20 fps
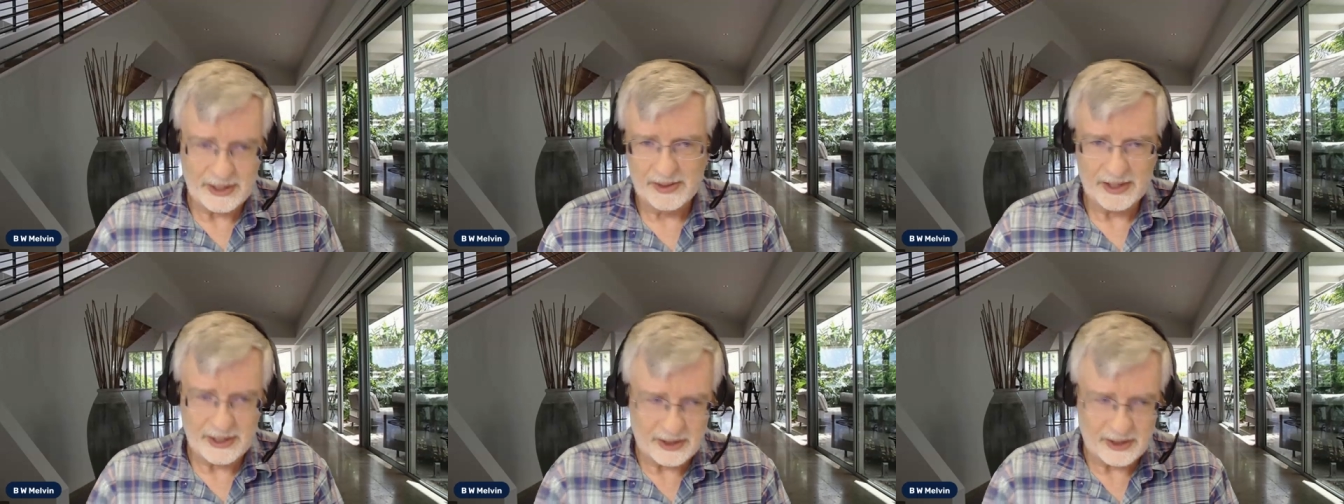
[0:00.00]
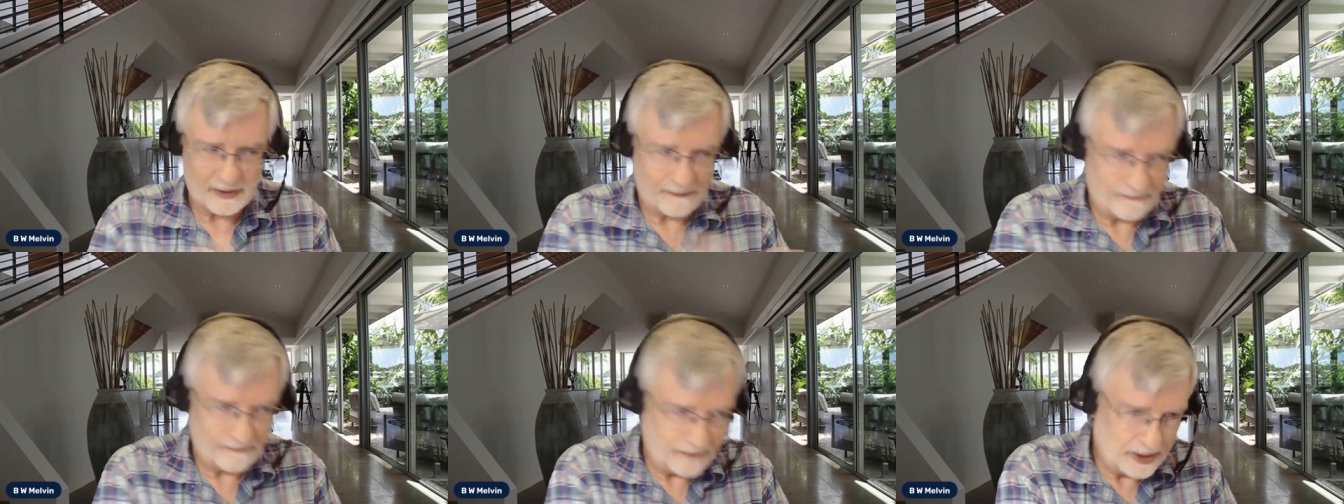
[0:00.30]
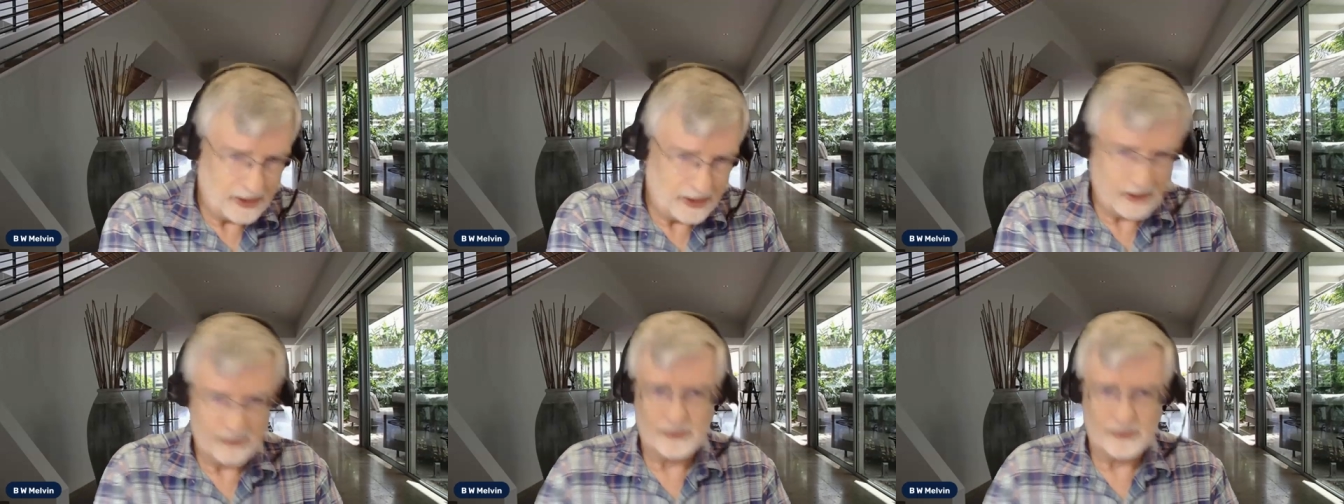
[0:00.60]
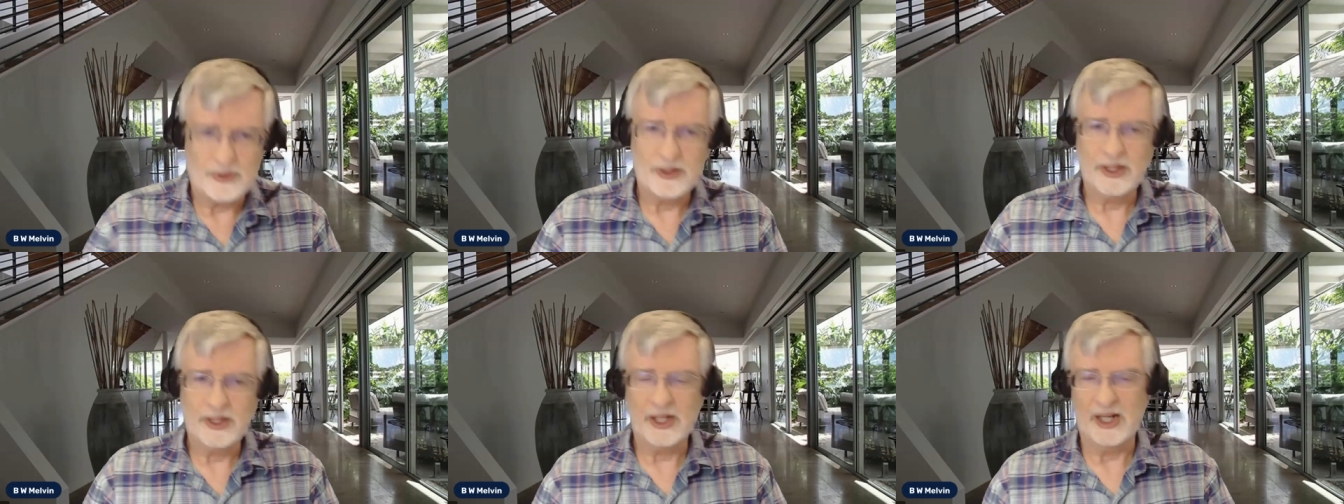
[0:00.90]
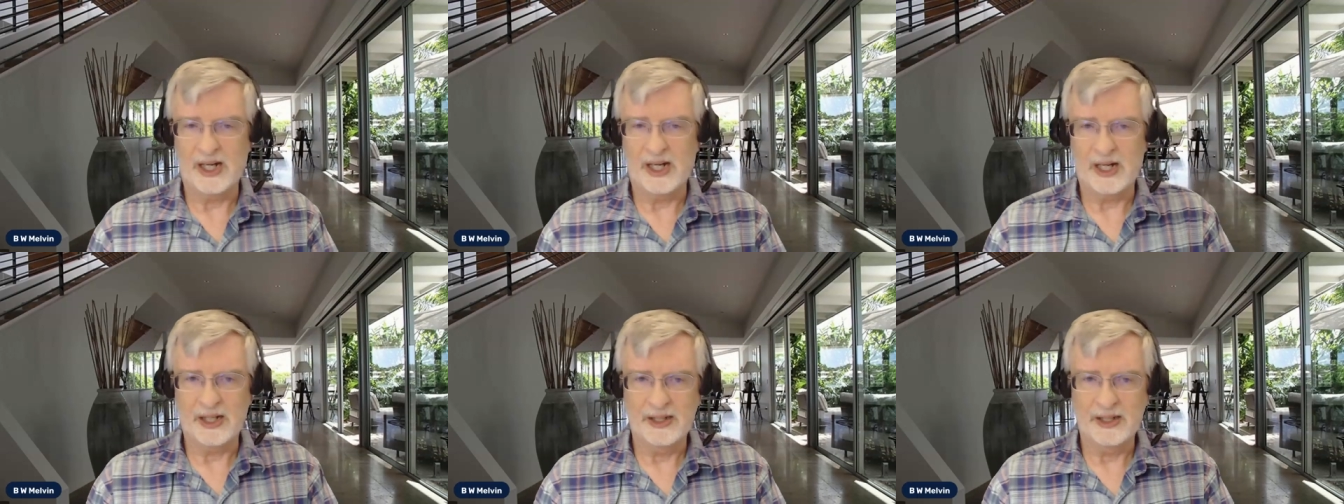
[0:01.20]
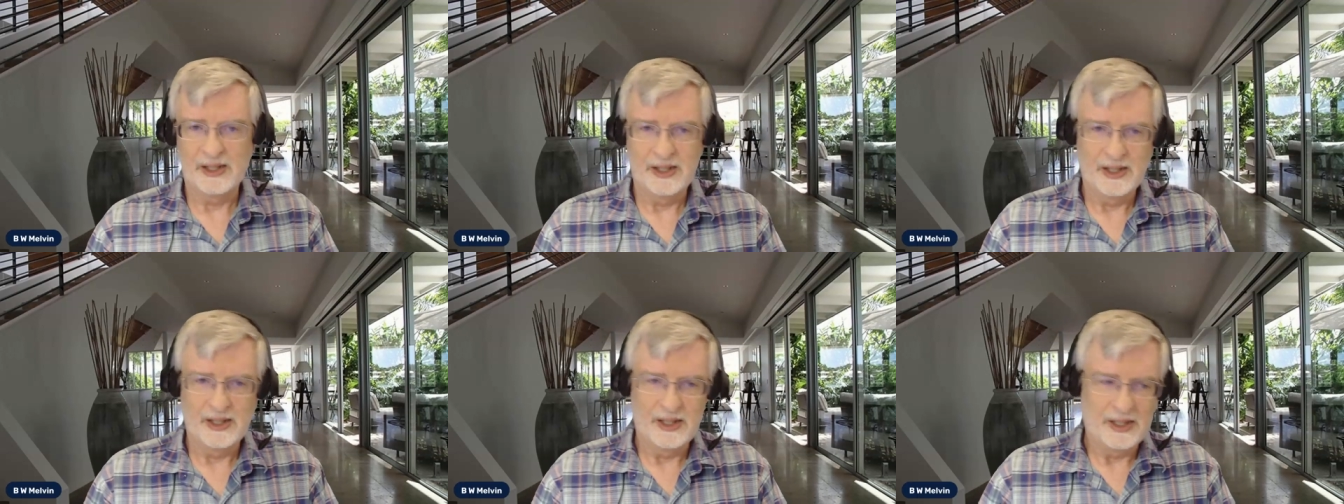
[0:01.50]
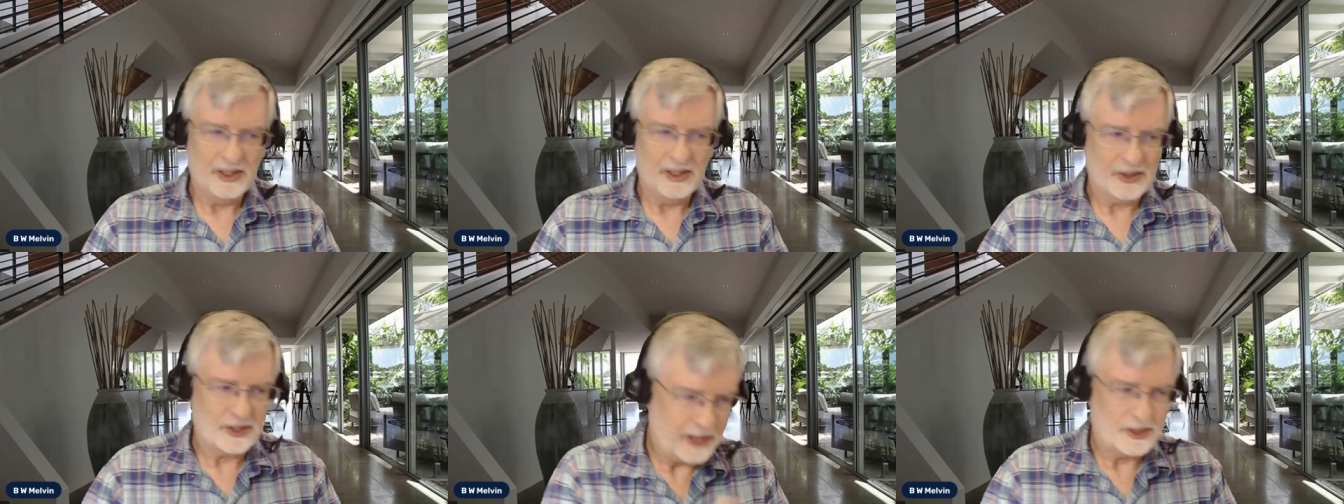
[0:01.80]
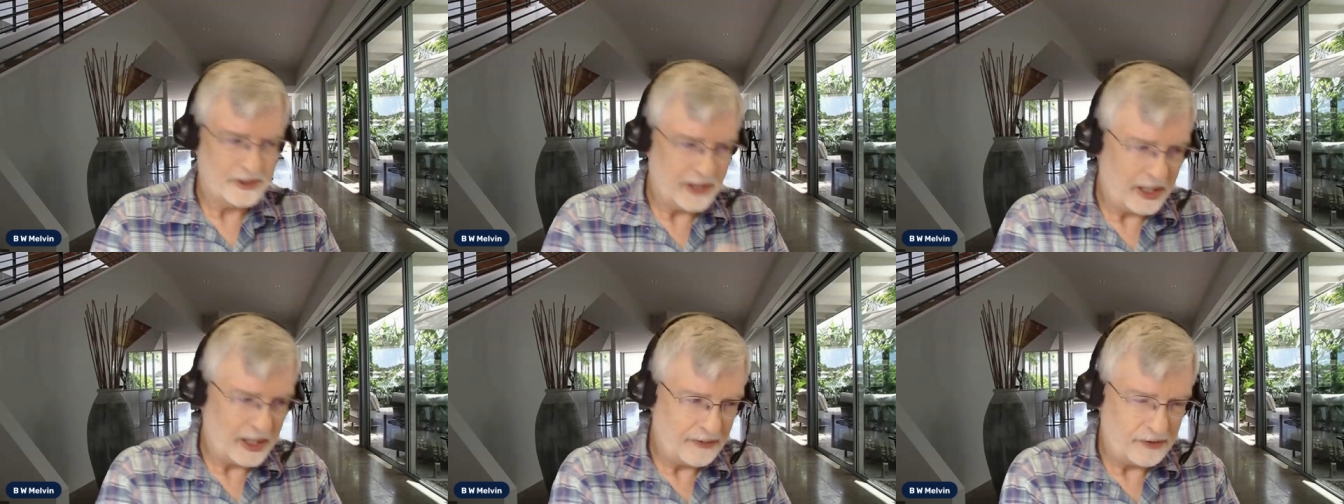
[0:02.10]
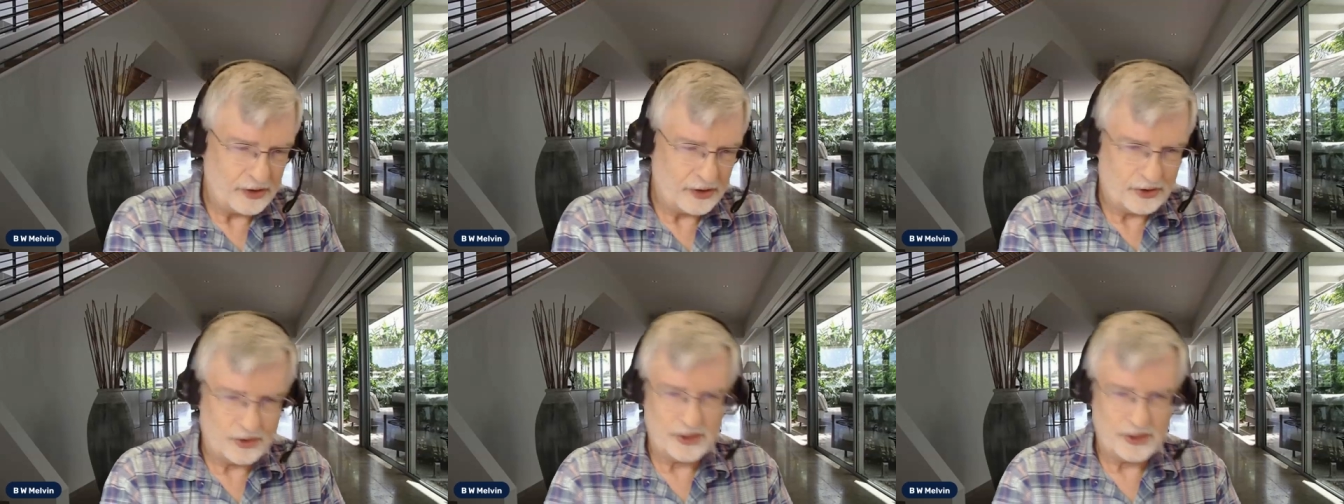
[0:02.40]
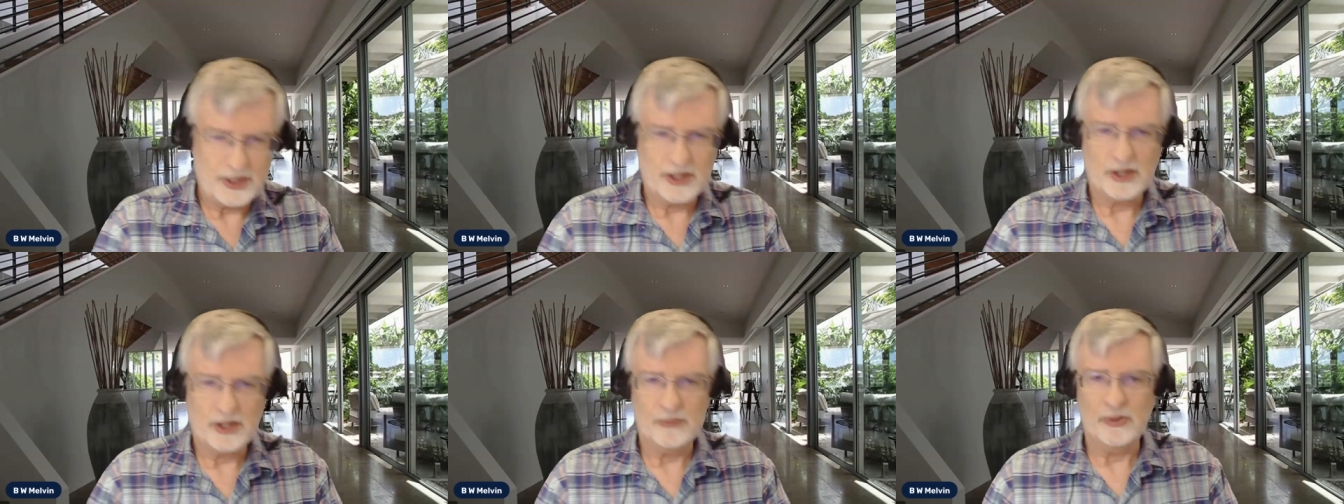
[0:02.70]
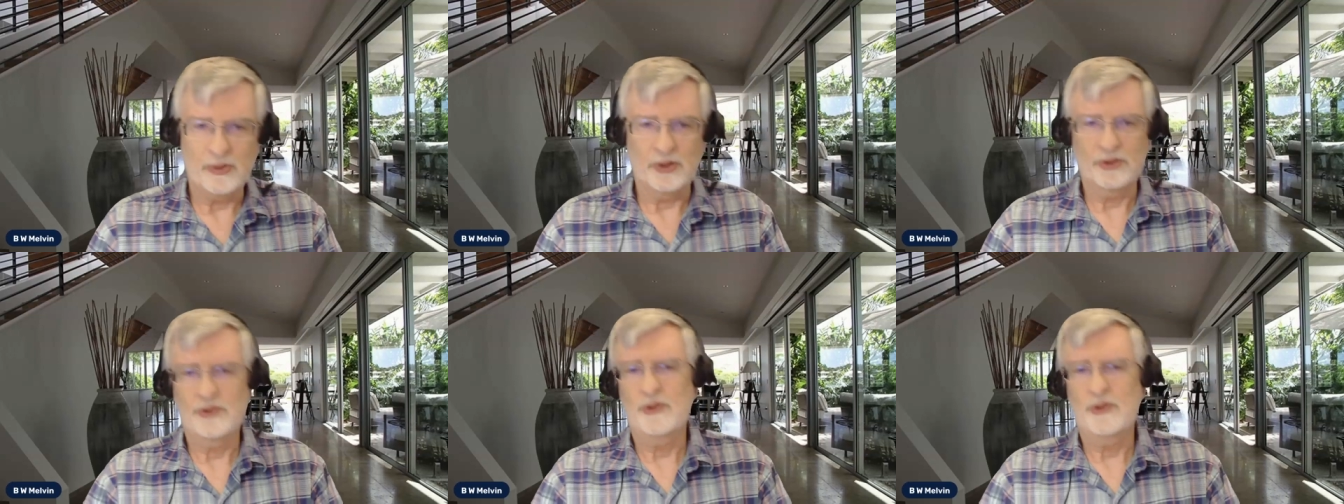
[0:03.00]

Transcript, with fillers: He's a faithful God. He's going to save you to the uttermost.